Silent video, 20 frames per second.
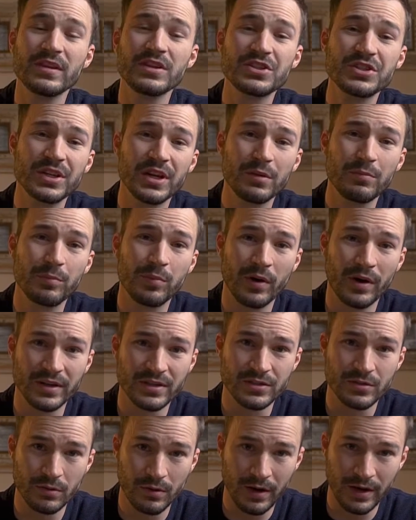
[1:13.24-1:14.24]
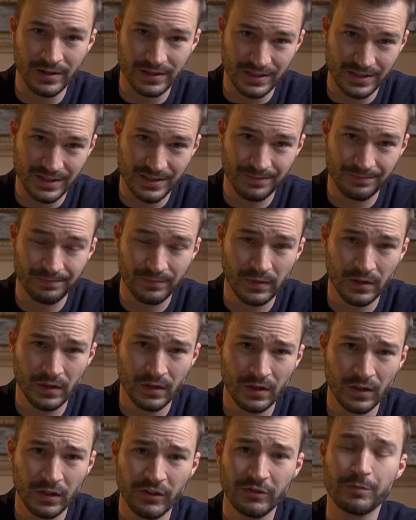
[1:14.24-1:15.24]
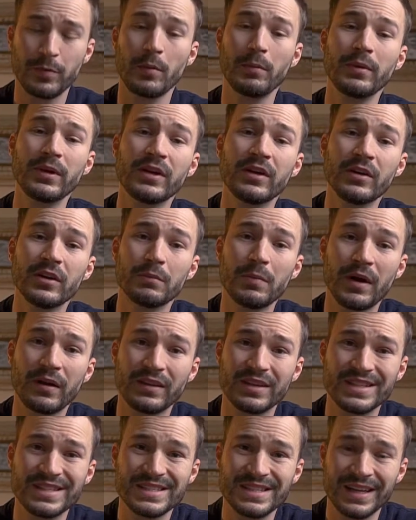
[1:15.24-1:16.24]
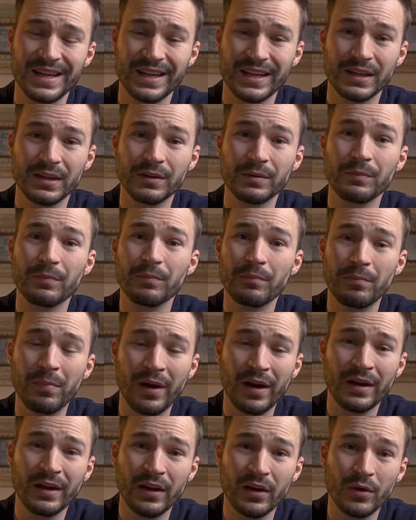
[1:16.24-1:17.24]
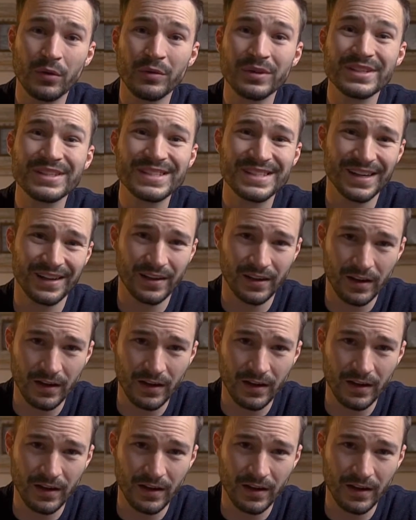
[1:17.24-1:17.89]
the share price rises. You've probably heard about the saying, buy low, sell